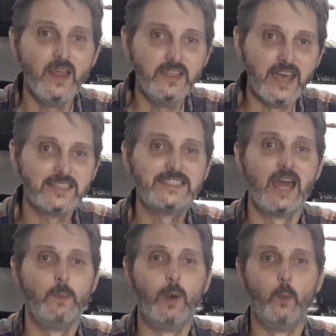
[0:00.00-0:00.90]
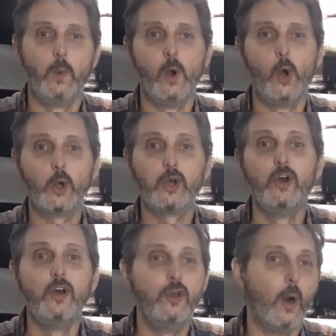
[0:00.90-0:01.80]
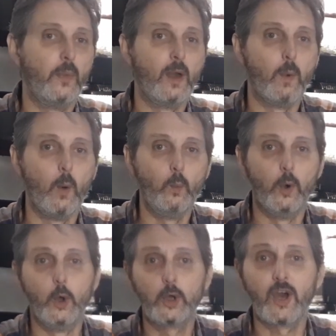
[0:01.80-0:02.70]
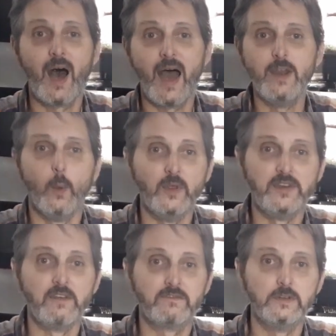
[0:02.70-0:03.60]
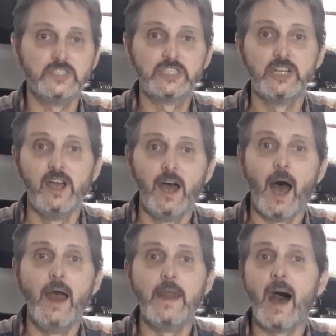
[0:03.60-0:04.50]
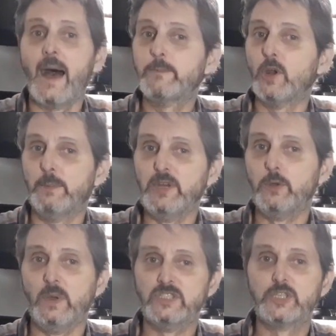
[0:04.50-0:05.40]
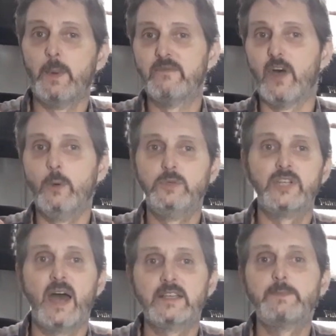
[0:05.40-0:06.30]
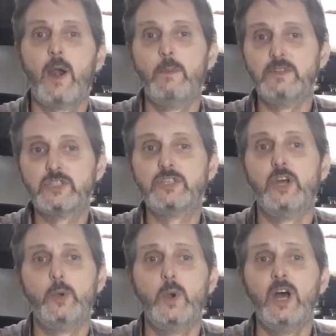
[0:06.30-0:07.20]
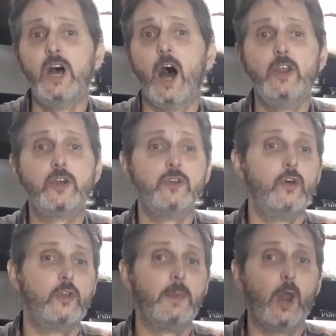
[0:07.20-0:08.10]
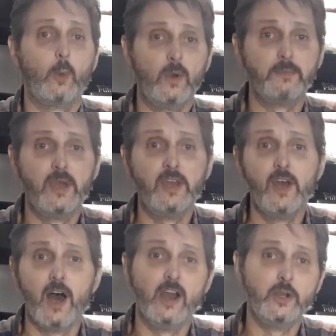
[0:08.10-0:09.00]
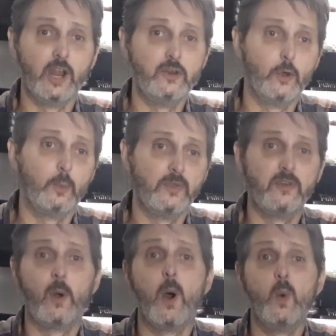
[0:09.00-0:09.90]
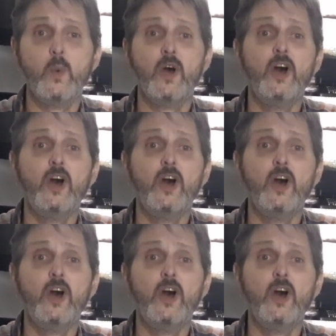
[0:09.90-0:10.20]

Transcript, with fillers: Yes, they will work. No, they won't work. I know the difference, and I'm going to be doing some of those experiments too, and you can do them along with me, and you'll end up with your own